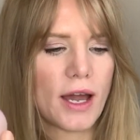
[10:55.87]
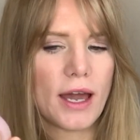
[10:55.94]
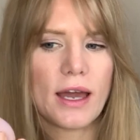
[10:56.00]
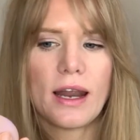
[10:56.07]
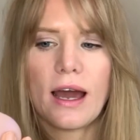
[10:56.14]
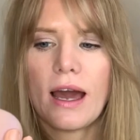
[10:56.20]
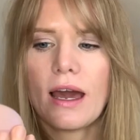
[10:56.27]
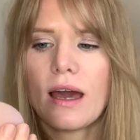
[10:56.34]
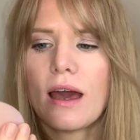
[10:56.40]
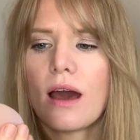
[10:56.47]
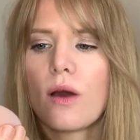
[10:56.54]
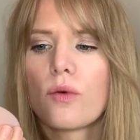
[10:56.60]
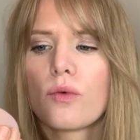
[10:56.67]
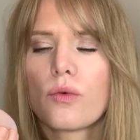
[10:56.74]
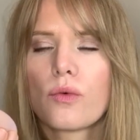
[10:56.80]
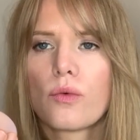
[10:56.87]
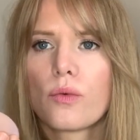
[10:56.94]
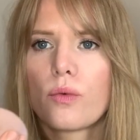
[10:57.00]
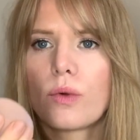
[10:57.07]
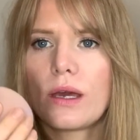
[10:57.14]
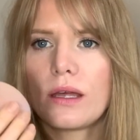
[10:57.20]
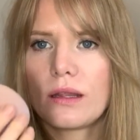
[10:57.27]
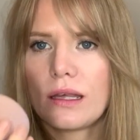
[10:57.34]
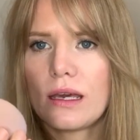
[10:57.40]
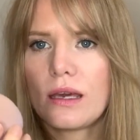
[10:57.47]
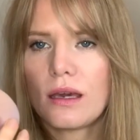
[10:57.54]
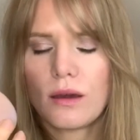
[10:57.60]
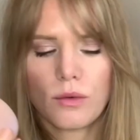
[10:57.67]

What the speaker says: and I really,